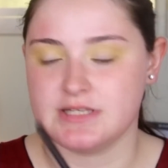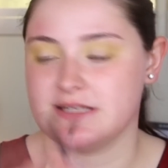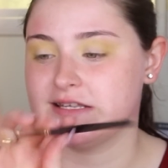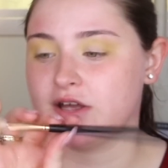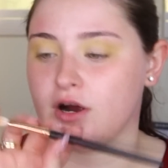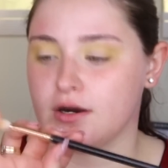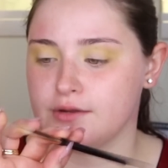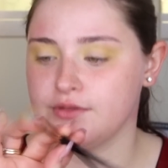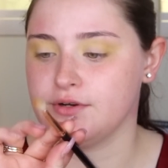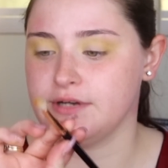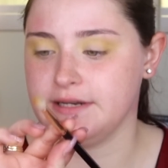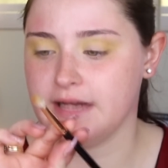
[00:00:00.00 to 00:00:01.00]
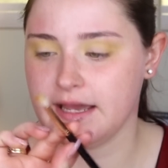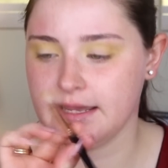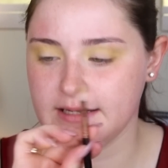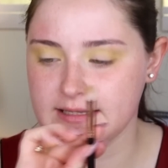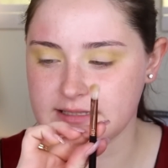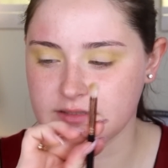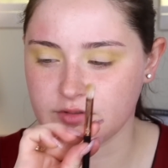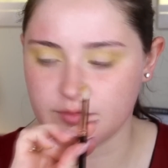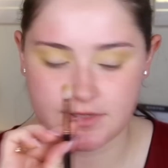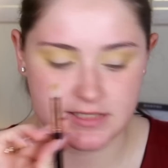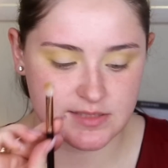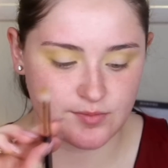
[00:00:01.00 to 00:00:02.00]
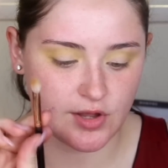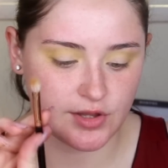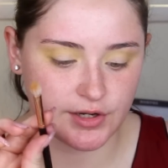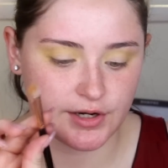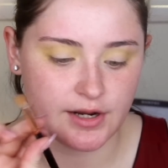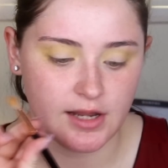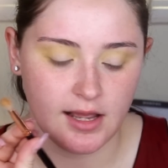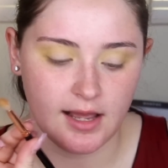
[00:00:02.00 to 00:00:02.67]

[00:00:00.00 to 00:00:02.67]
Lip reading: This is R39. It's a little bit smaller.